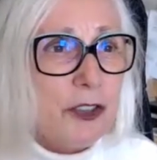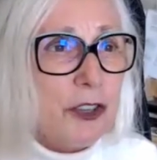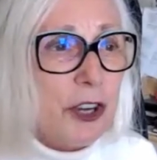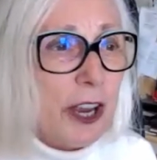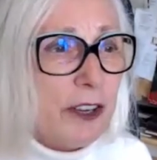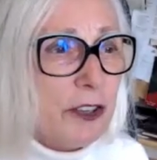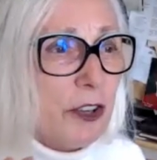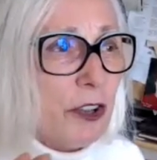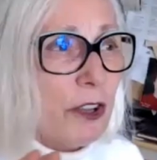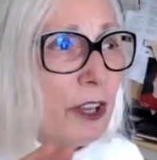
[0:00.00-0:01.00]

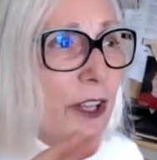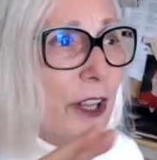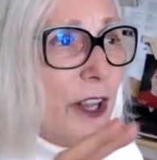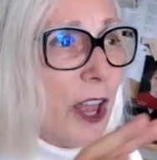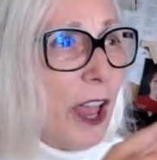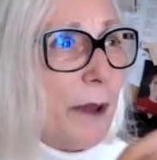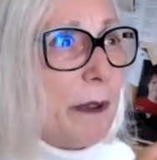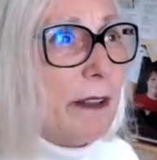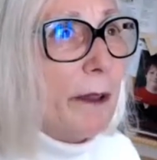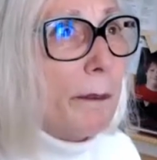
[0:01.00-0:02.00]
gentle climb
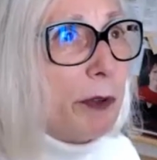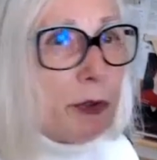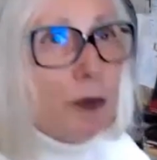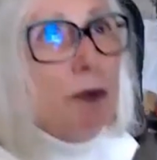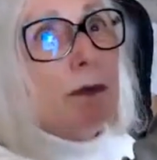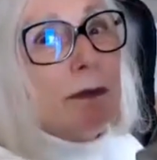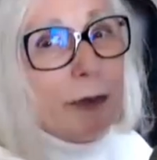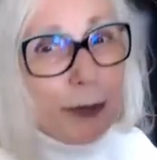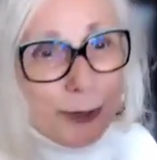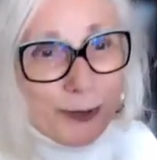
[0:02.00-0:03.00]
and then boom,
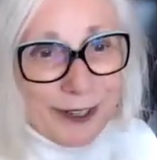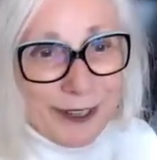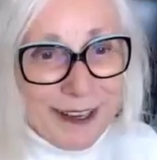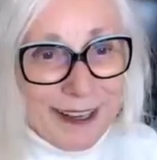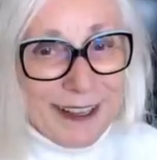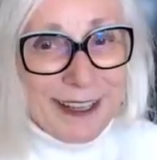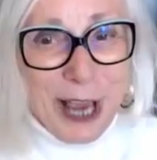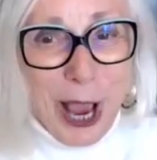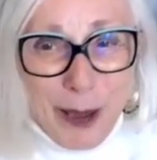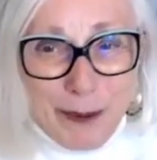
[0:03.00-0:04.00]
you know, the
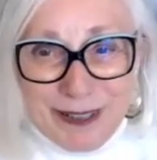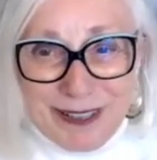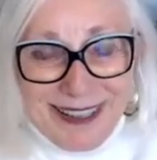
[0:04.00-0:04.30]
top.